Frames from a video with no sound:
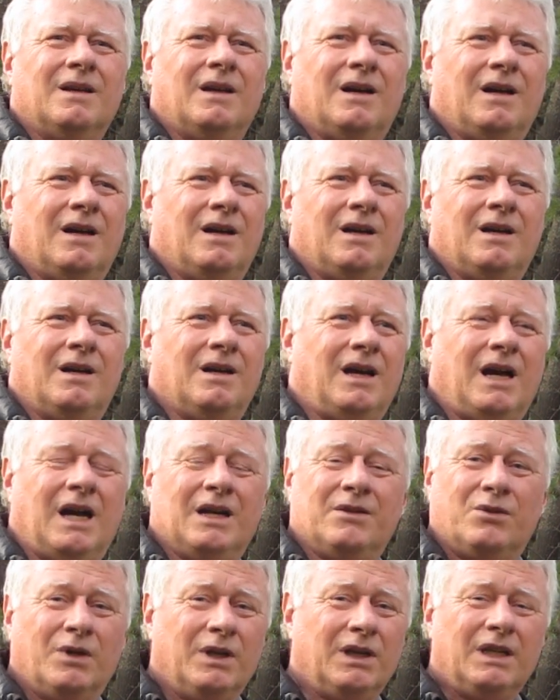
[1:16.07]
I
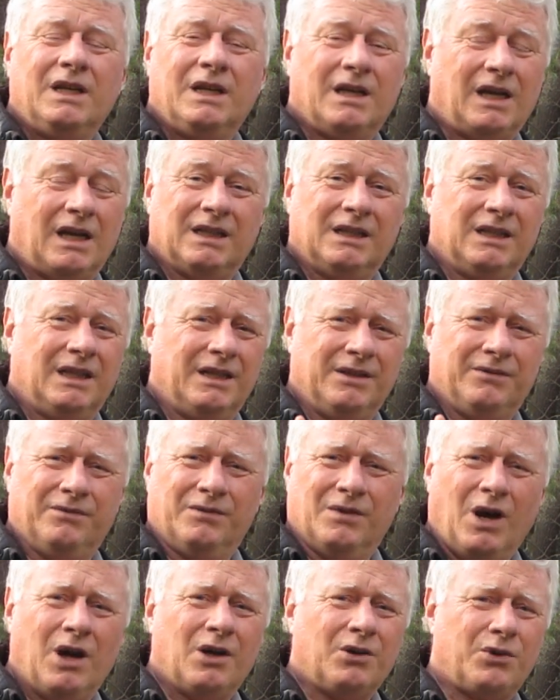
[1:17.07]
have
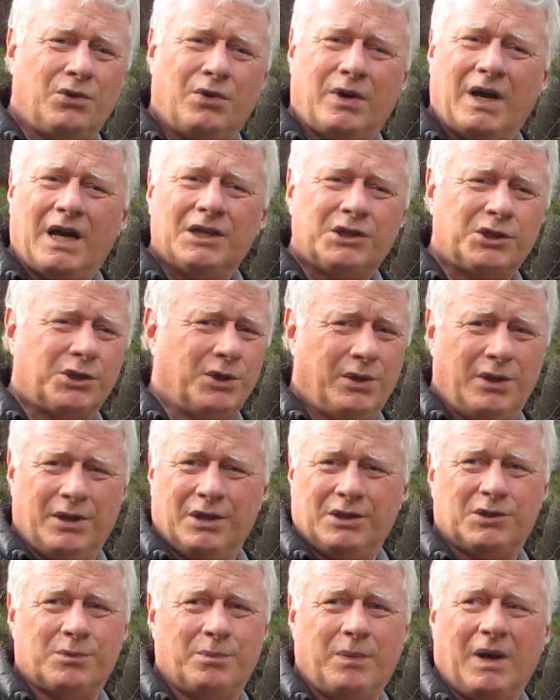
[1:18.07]
not crashed
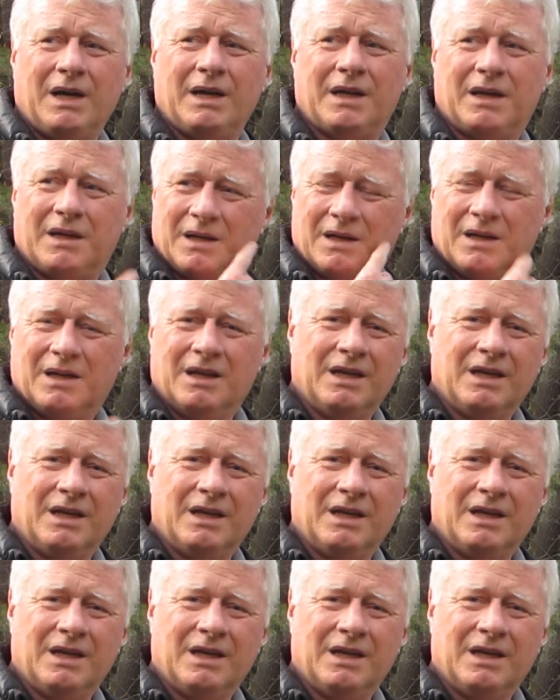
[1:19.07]
this bike.